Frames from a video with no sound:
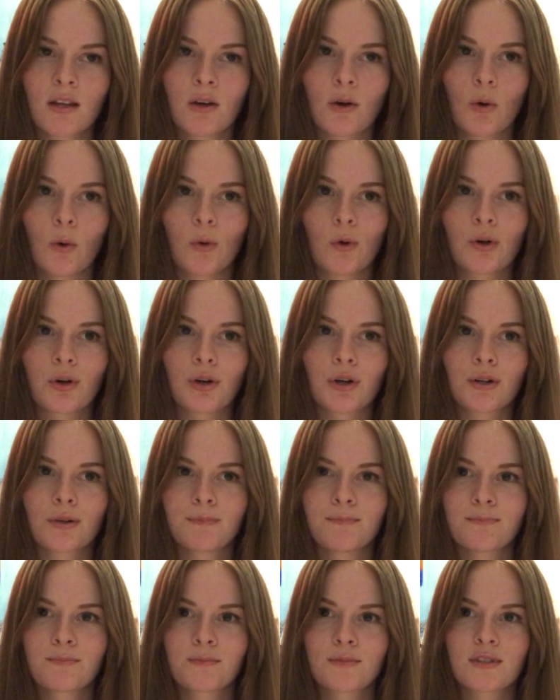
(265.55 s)
or
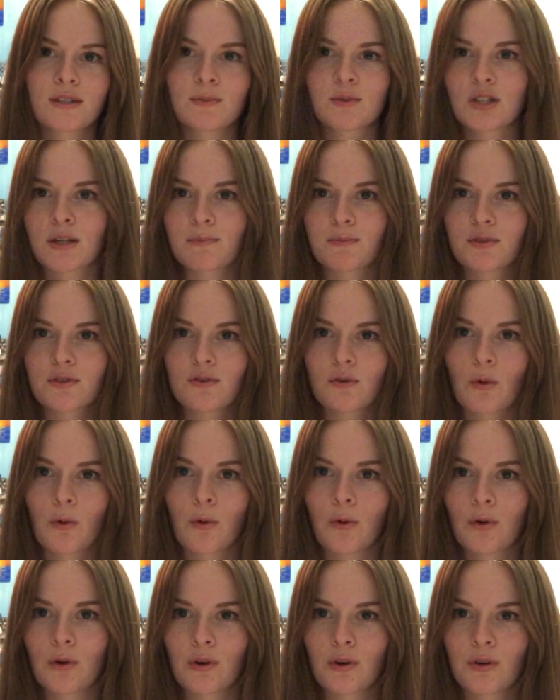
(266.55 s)
some chips
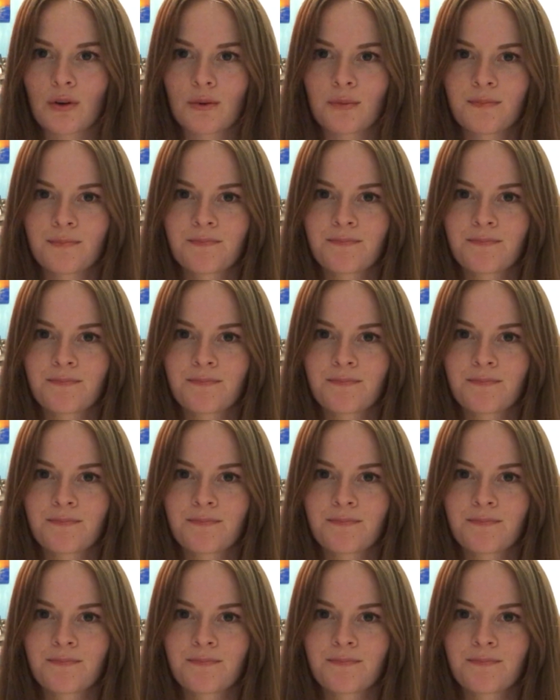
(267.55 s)
or